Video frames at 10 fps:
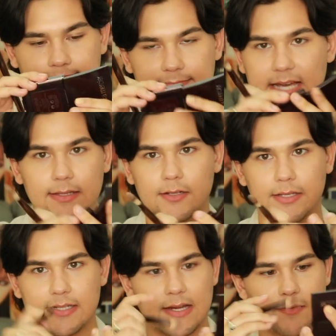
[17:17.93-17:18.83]
Yeah,
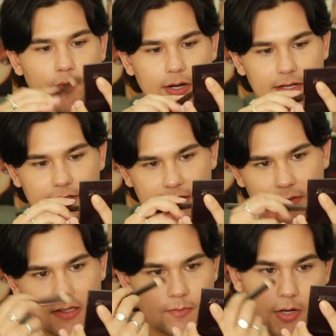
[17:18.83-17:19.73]
literally it's every morning, it's just
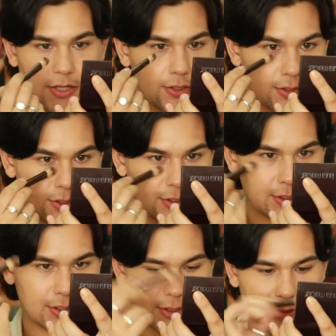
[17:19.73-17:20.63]
with this brush,
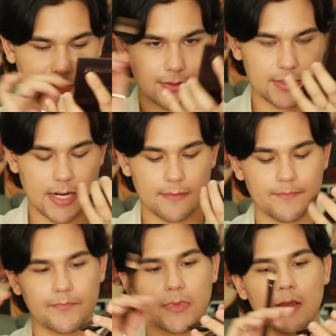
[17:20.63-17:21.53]
done.
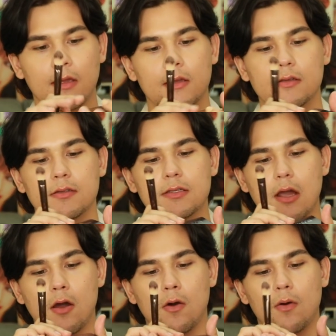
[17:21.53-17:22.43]

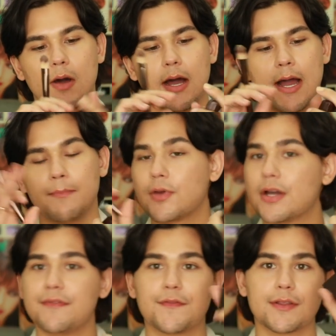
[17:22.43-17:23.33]
So I'm
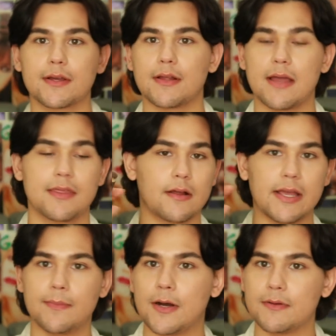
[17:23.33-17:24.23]
good for the, uh, the
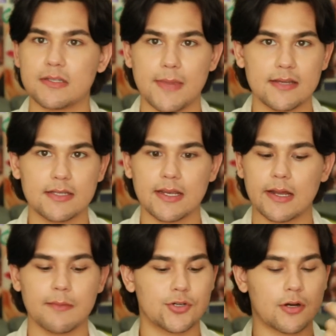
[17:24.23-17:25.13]
Clé de Peau is amazing
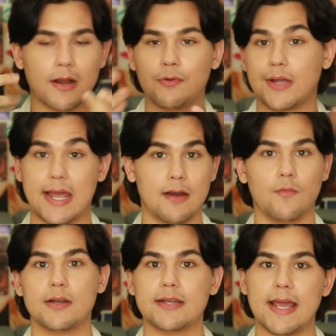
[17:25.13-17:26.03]
and I'm sure I will get it
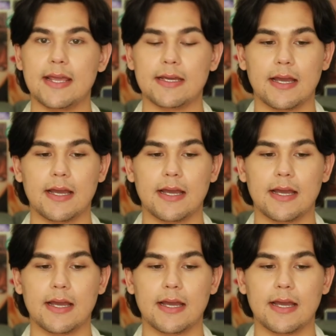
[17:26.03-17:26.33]
one day.